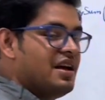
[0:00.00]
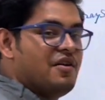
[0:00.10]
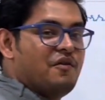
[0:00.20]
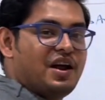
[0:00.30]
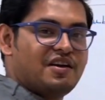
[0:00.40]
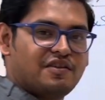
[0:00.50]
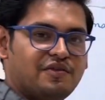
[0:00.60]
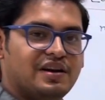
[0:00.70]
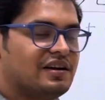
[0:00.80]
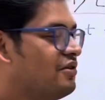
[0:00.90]
whenever we
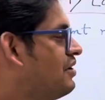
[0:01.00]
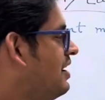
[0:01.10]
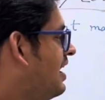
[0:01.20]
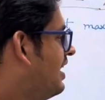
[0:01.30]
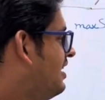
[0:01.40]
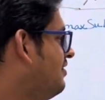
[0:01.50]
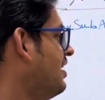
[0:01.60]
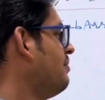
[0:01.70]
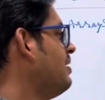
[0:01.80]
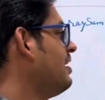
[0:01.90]
include a negative
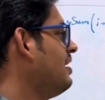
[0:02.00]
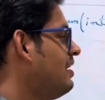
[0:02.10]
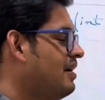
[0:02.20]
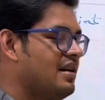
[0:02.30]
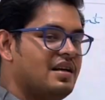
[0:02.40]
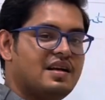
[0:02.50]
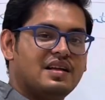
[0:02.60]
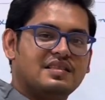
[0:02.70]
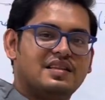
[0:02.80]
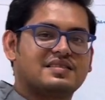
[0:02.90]
number,
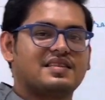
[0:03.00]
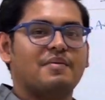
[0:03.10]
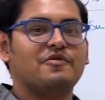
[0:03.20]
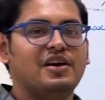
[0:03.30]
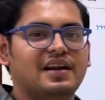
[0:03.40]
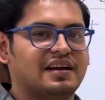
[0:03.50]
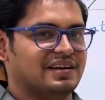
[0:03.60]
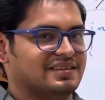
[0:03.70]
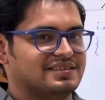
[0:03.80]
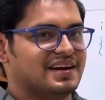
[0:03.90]
the sum will
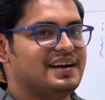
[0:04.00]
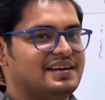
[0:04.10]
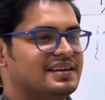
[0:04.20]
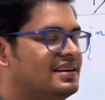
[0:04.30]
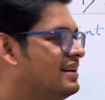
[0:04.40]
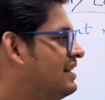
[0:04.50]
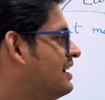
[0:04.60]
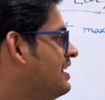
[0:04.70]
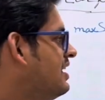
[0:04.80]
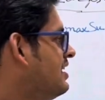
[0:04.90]
decrease, right?
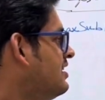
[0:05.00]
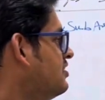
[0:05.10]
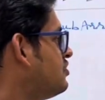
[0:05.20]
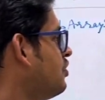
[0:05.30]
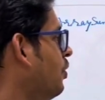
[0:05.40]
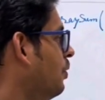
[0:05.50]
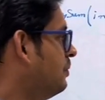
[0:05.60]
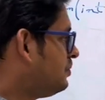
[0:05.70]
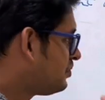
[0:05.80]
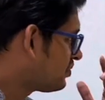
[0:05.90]
So
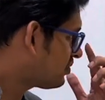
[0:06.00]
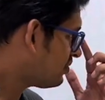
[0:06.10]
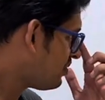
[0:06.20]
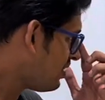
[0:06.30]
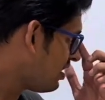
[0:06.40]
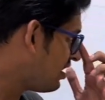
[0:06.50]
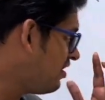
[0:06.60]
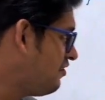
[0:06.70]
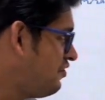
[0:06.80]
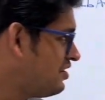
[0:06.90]

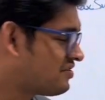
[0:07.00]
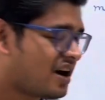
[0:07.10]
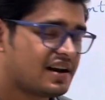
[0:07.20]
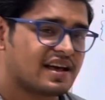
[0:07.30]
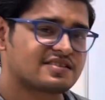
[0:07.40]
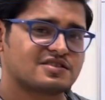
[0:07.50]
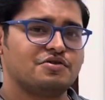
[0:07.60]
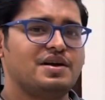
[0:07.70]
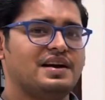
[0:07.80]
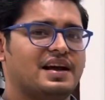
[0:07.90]
if we start
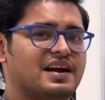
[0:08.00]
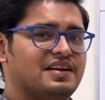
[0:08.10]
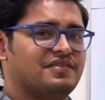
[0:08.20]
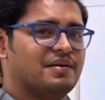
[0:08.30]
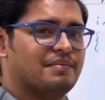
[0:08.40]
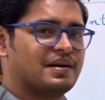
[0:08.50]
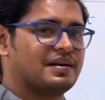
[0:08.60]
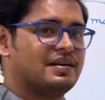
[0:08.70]
excluding negative number,